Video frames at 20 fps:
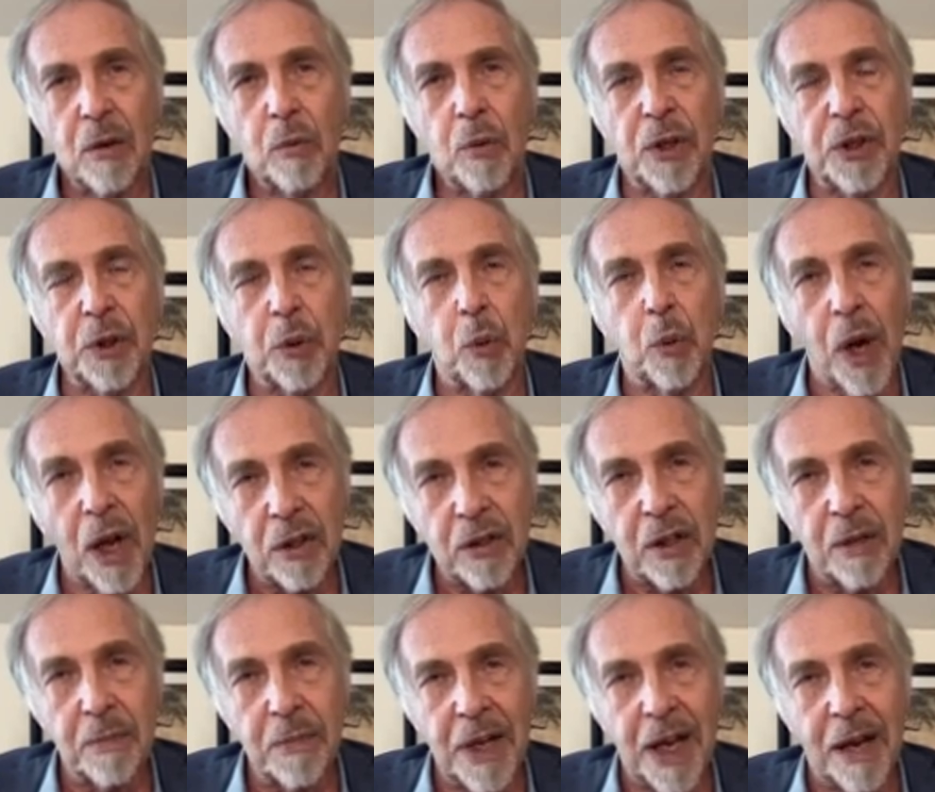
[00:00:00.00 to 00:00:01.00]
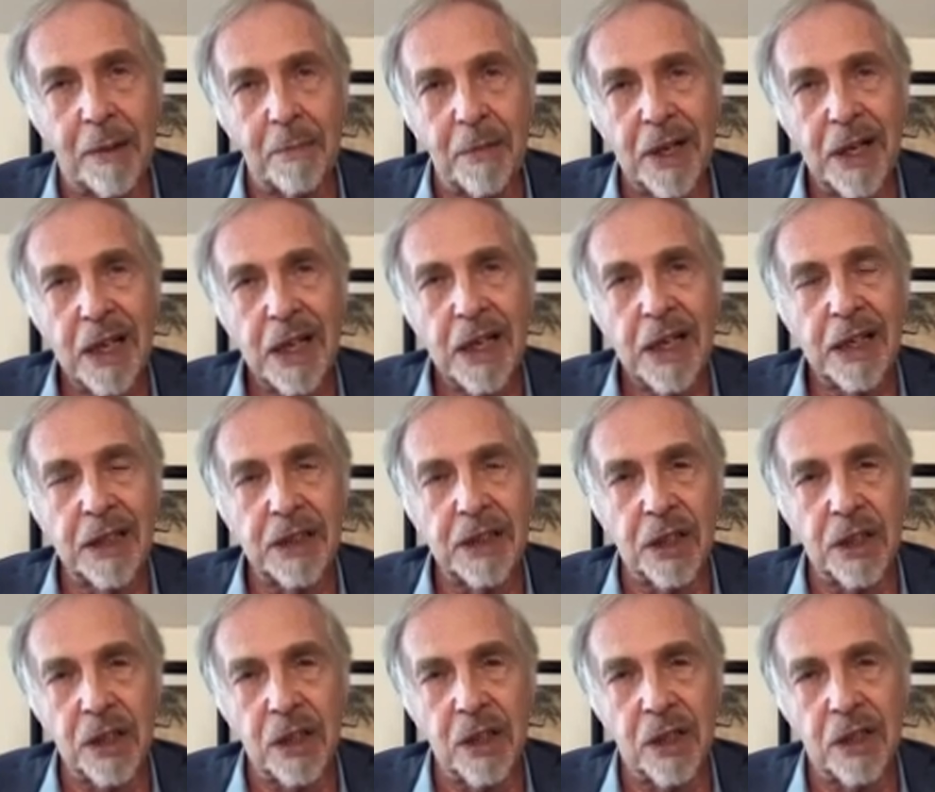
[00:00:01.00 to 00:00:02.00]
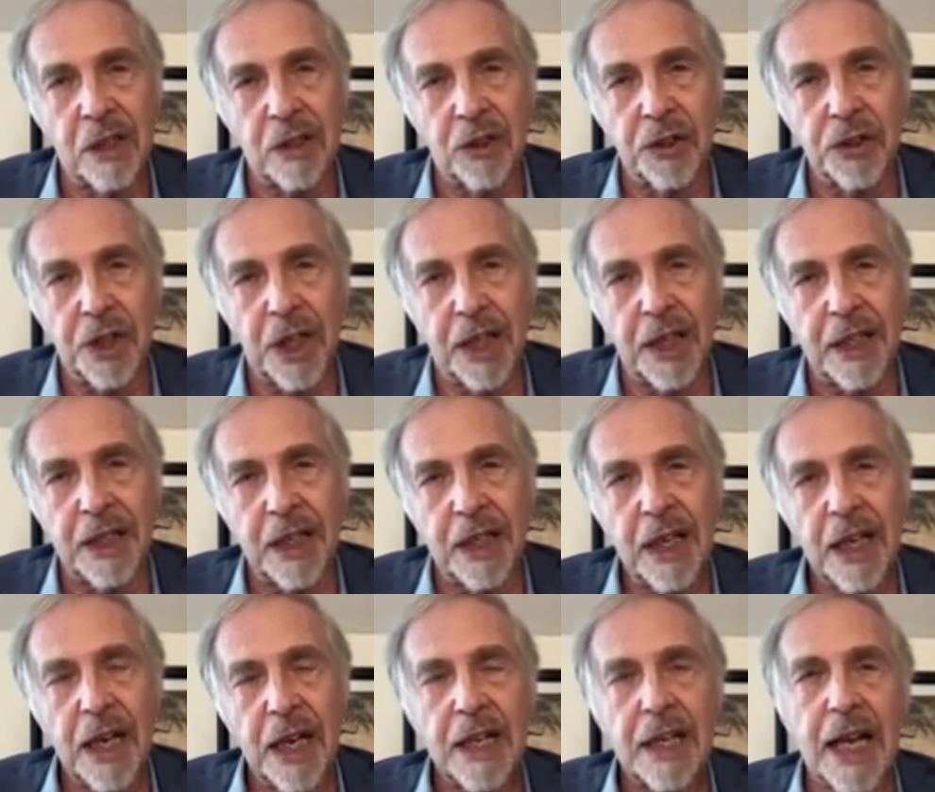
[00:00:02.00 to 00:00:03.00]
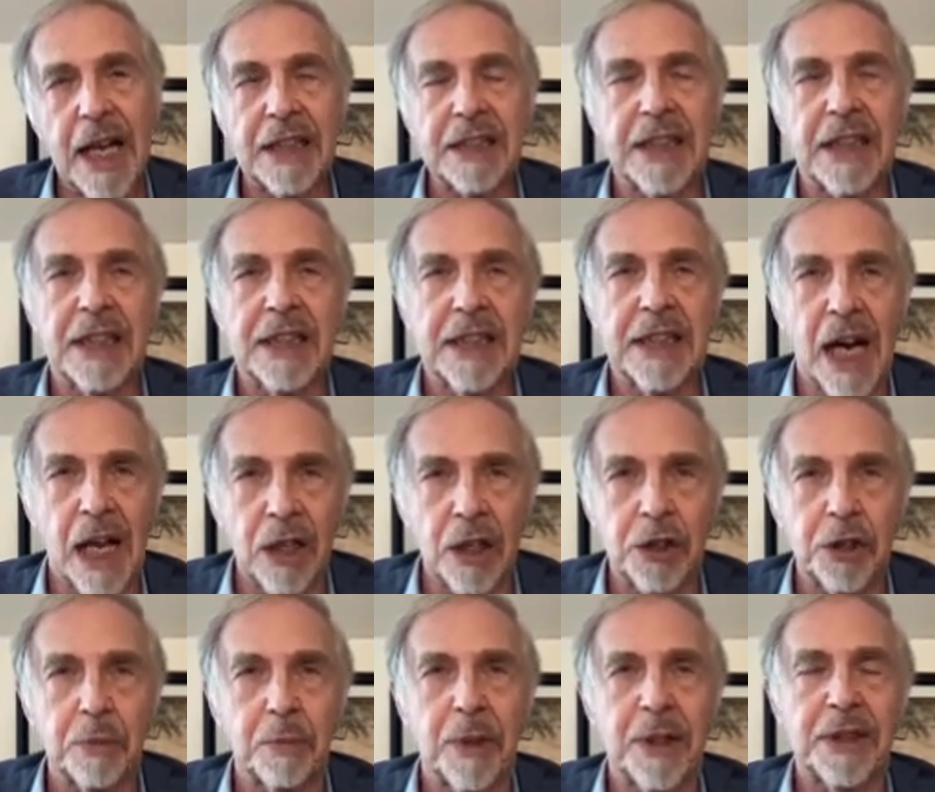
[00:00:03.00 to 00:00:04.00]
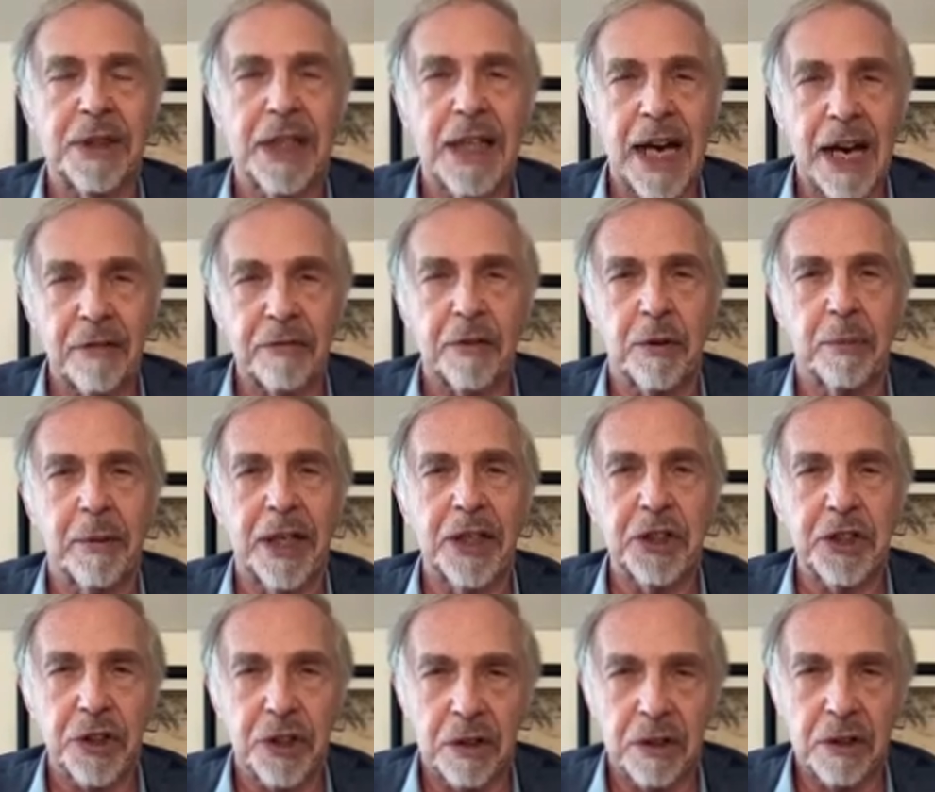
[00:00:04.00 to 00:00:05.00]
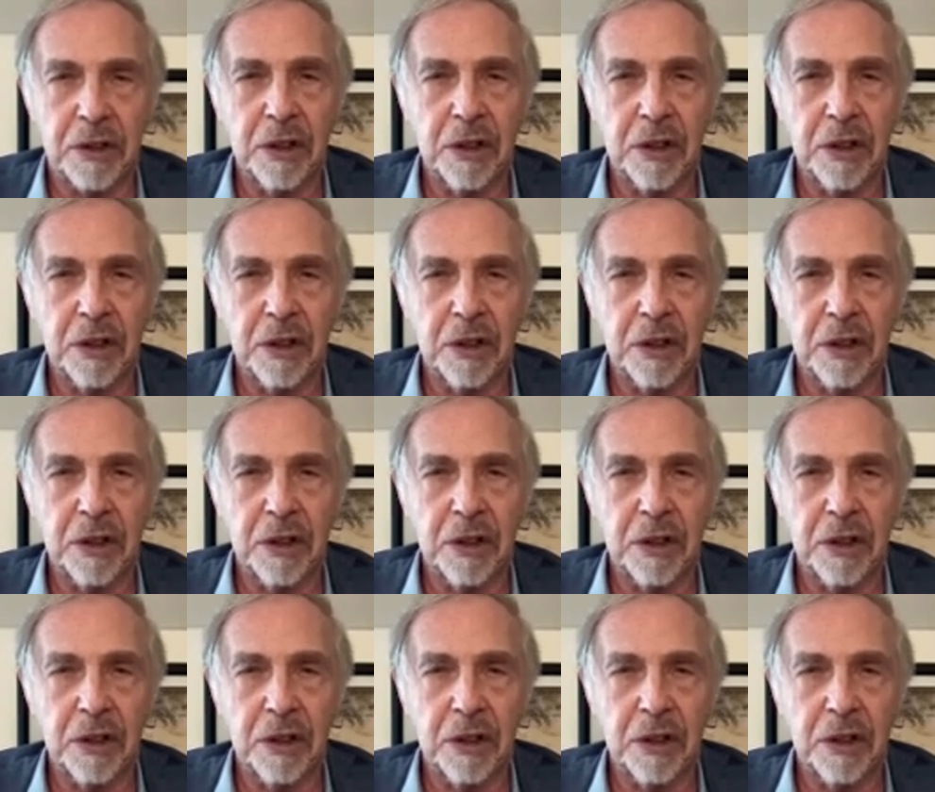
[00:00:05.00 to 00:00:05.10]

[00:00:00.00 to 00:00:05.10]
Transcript: when you welcome them into the clinical setting. That's acknowledgement and affirmation.